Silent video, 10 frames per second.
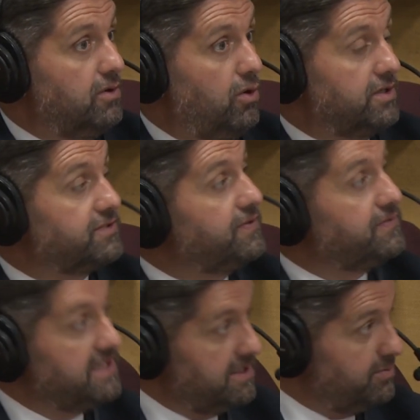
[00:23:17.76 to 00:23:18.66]
August
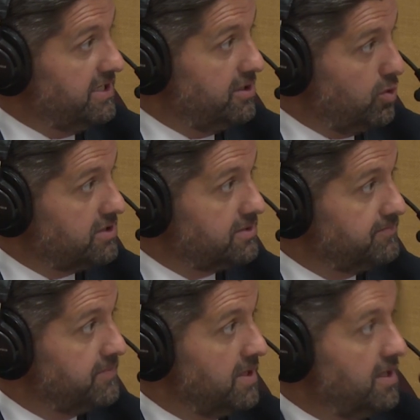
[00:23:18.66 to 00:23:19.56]
15th meeting was,
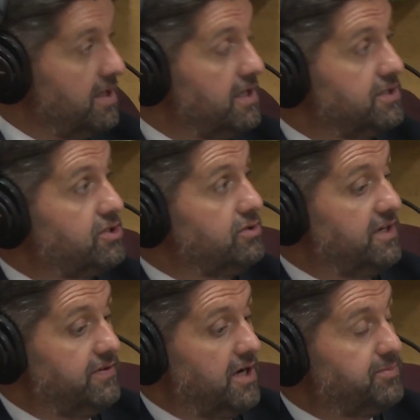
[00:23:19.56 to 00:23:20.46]
is to
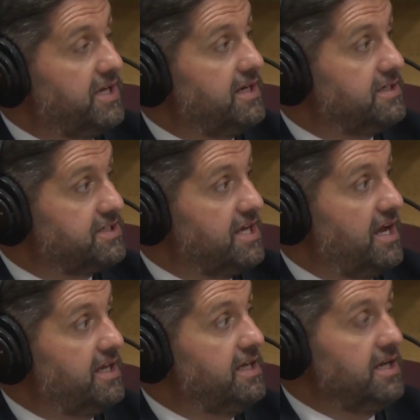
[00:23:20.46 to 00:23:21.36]
give an update and
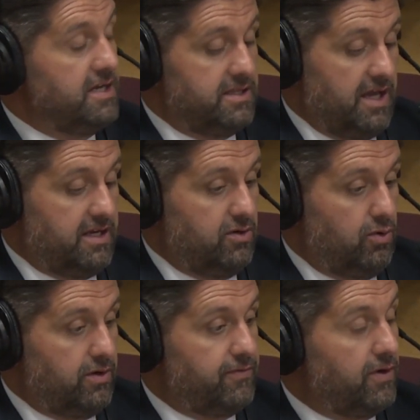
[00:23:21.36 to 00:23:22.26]
say that in
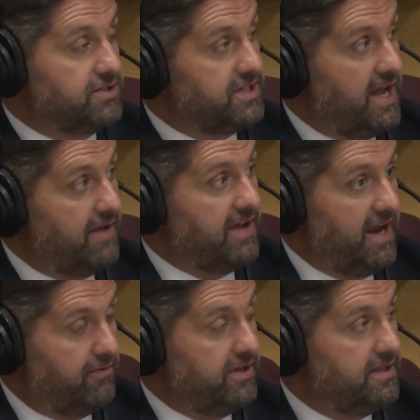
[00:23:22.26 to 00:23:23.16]
order for us to have
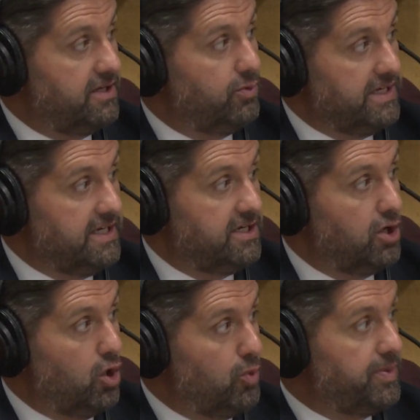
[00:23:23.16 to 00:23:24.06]
everything we need
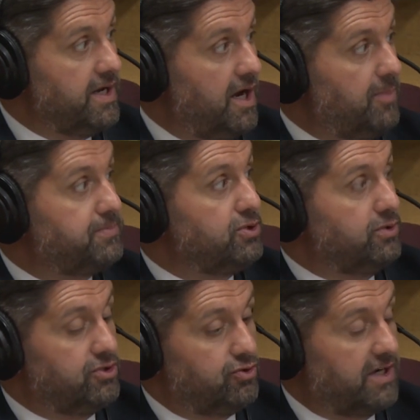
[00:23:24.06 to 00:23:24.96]
to open up
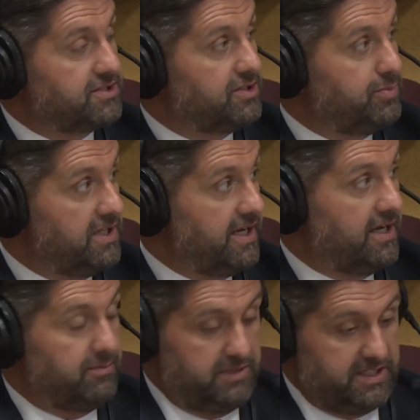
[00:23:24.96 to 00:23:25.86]
to address the
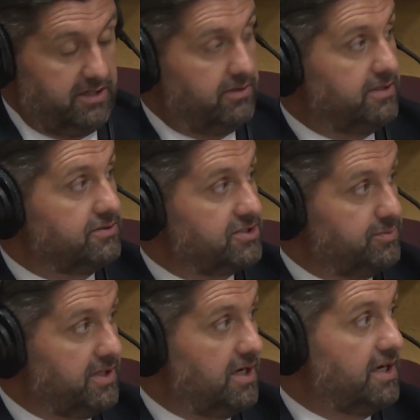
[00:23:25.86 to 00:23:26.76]
plan, materials,
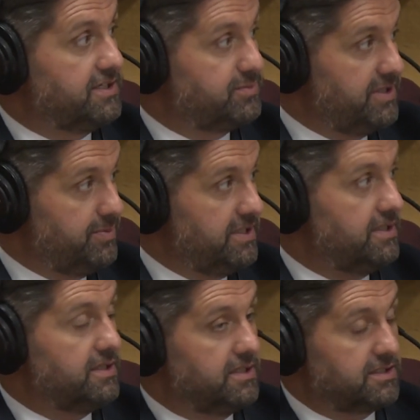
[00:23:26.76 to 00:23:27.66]
supplies,
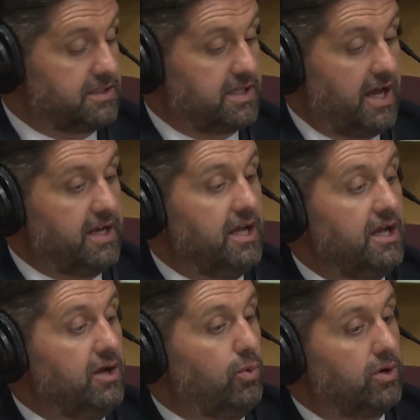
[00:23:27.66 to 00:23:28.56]
PPE, things like that,
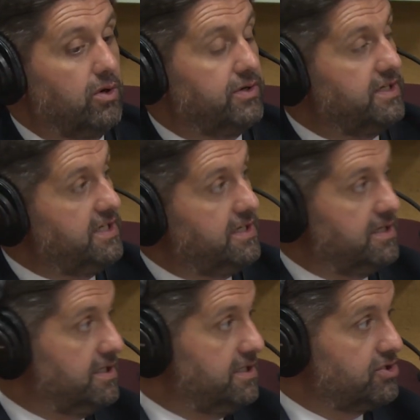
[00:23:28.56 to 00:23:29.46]
we're going to need
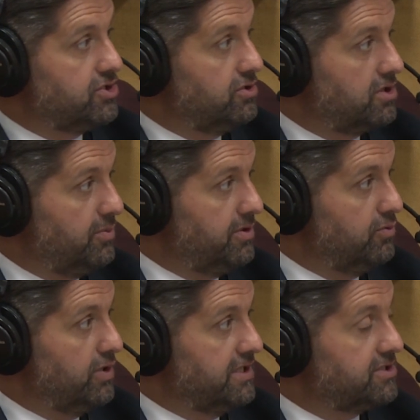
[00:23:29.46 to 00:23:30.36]
an additional couple
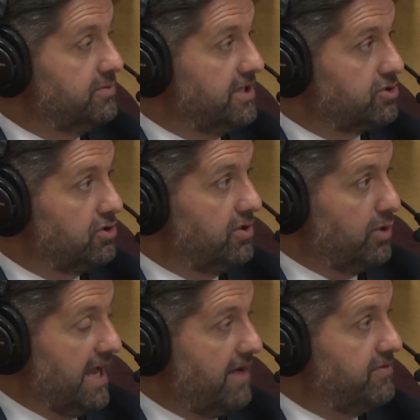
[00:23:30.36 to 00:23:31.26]
of weeks to make sure that
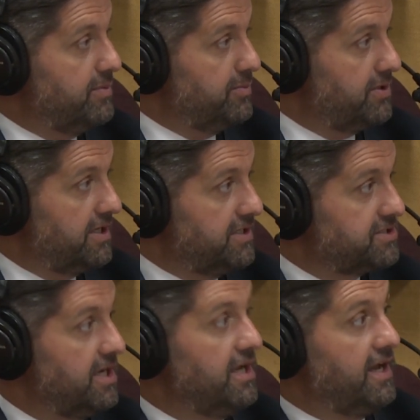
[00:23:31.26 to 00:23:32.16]
we have them in
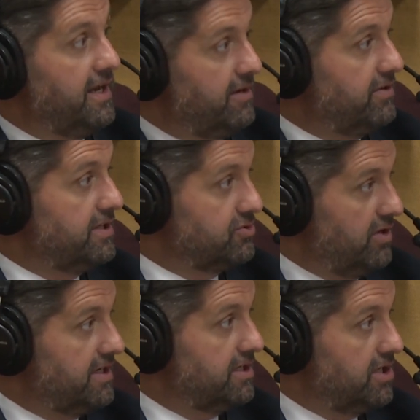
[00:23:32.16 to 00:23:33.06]
place and everything's
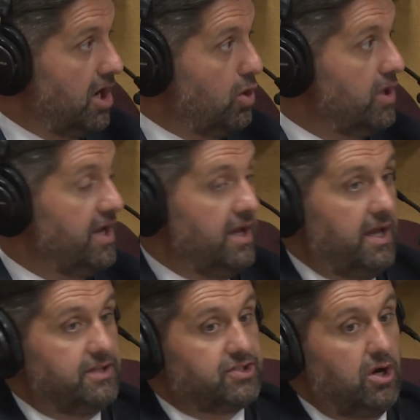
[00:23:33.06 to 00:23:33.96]
ready to go.
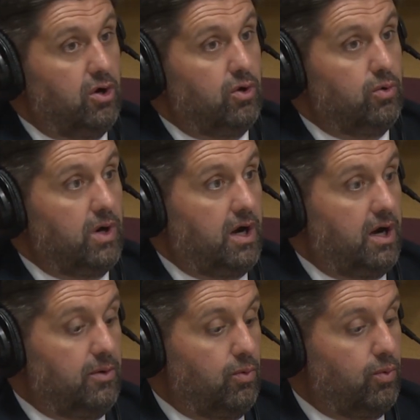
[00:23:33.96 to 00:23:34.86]
And
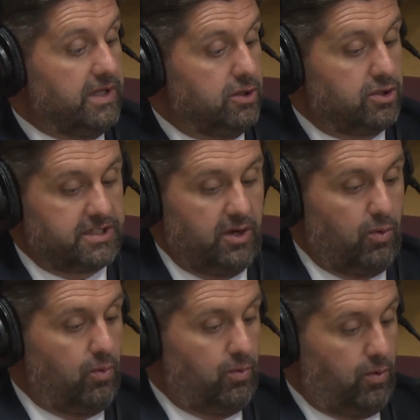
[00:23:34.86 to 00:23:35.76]
so we looked at
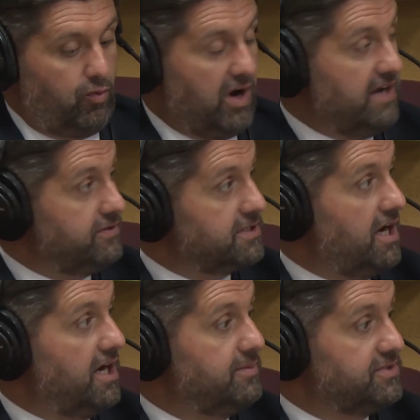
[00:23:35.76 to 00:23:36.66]
arrival
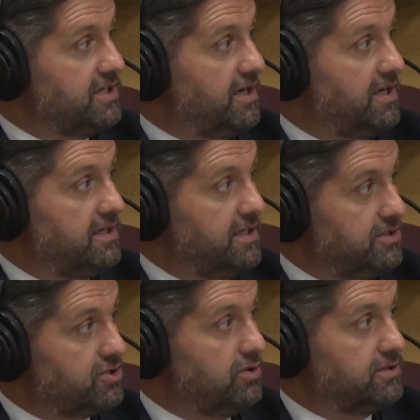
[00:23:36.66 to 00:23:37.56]
times and
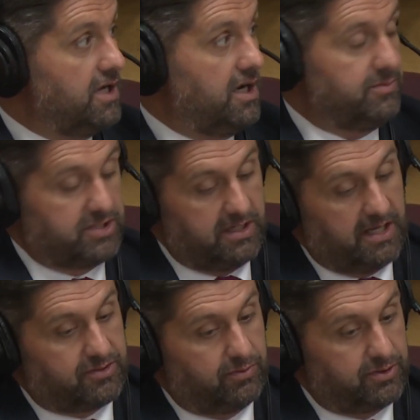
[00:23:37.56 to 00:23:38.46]
install times, and
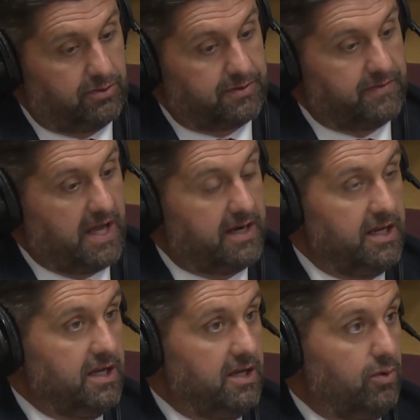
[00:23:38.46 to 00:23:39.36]
as a result of that,
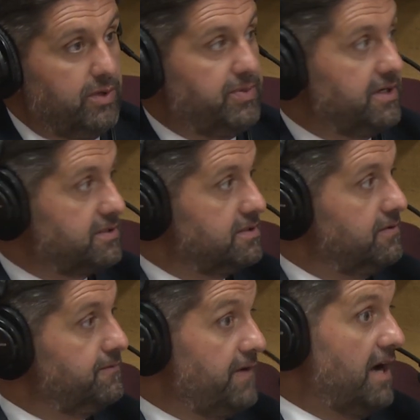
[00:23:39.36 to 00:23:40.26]
we picked
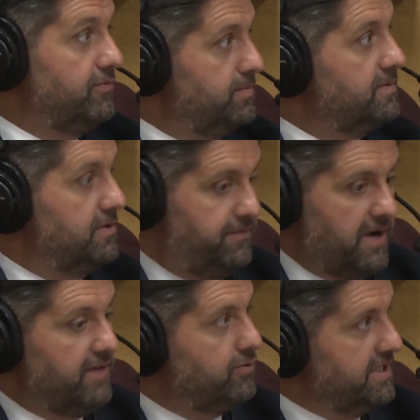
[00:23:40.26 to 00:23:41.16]
the
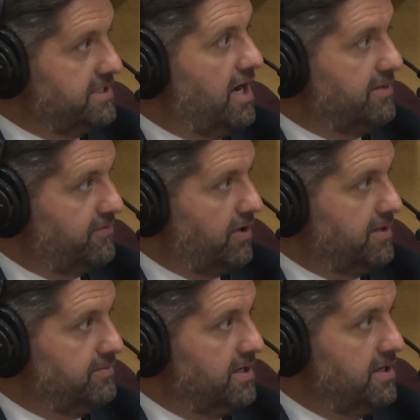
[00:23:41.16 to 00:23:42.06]
5-week time
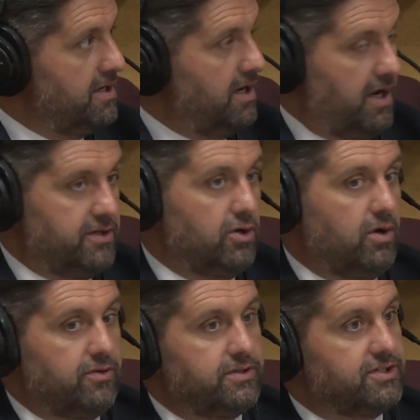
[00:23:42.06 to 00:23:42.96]
frame. I know
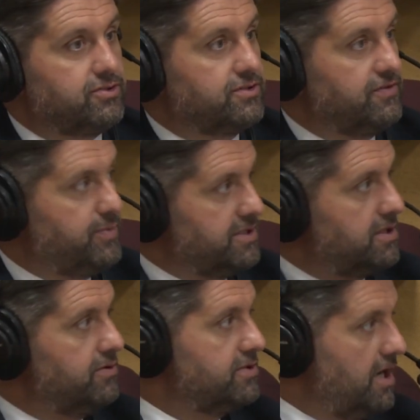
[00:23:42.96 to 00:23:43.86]
other districts have picked
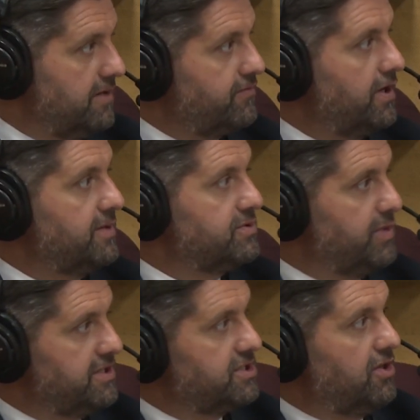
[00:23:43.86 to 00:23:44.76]
other time frames
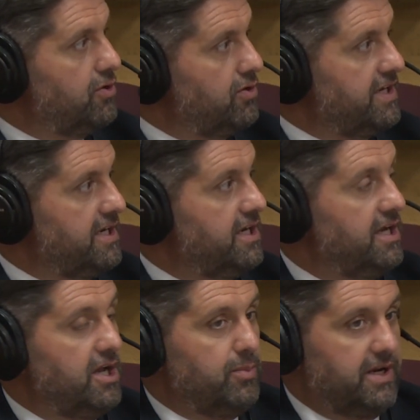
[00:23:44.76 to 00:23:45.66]
based on their need,
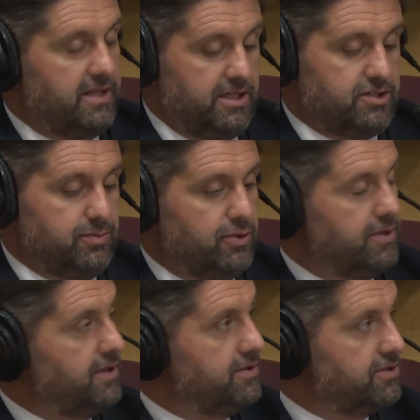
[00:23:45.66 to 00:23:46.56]
but I think it's
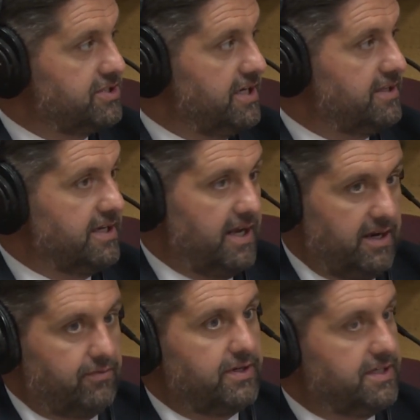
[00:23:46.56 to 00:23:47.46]
important to understand that
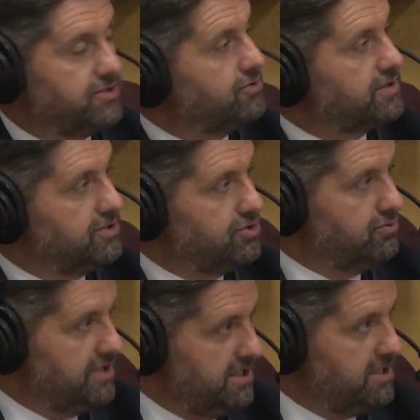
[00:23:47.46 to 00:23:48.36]
every district is
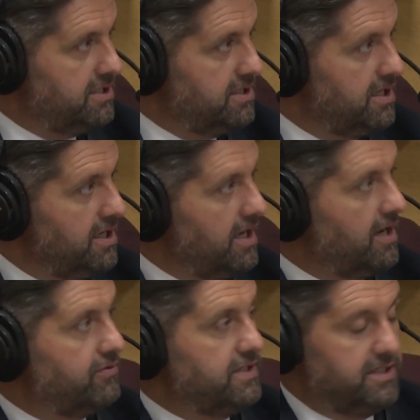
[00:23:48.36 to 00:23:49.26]
unique.
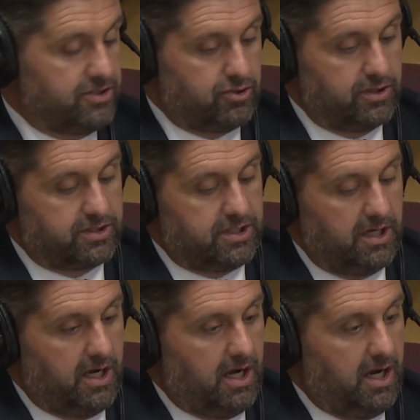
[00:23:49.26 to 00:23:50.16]
Every district
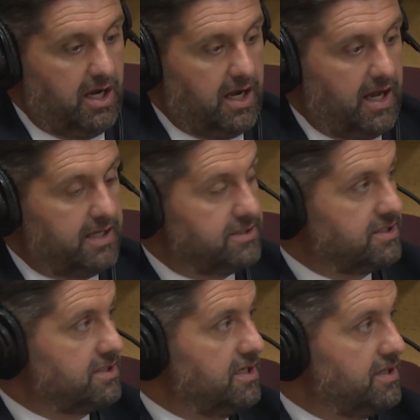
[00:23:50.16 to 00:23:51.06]

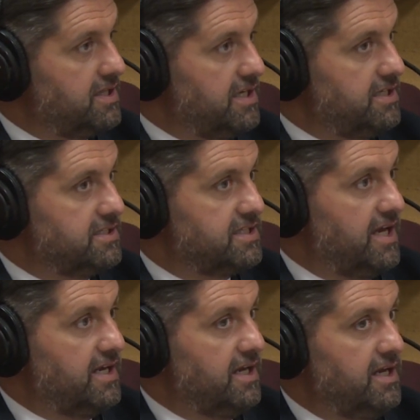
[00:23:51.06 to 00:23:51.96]
has things
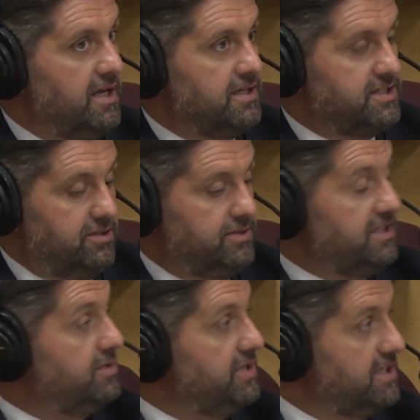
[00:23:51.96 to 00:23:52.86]
that still
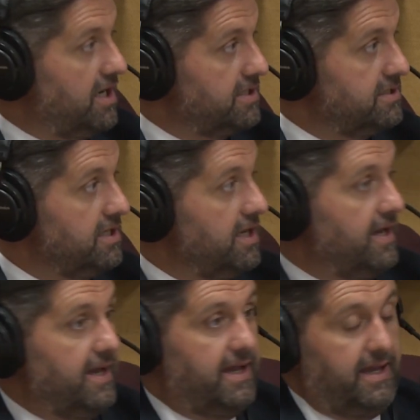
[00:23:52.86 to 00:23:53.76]
need to be done,
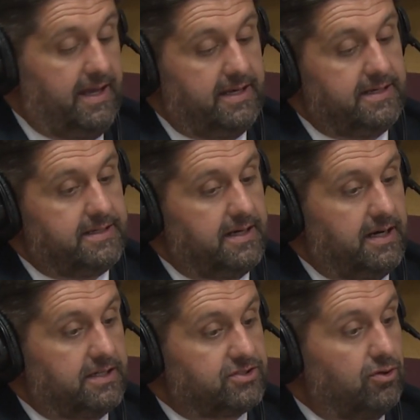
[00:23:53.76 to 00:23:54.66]
and
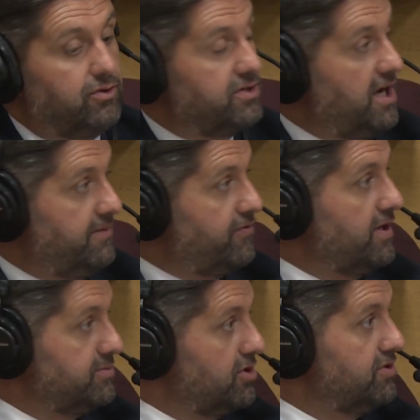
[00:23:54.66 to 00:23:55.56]
so their time
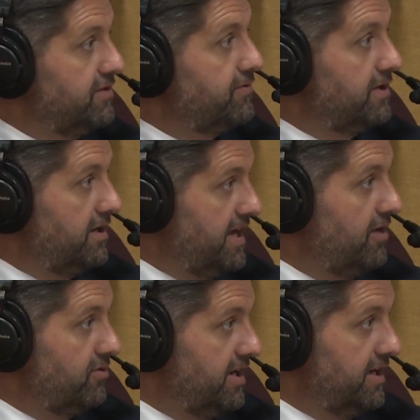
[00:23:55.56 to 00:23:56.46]
frames are different on
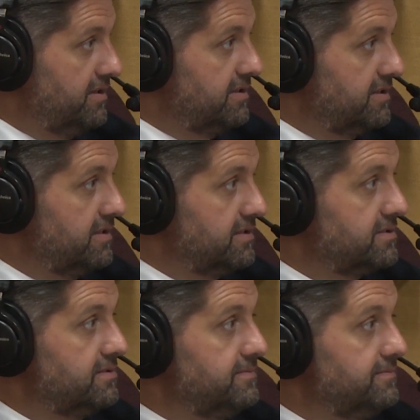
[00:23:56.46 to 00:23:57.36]
how they're handling things.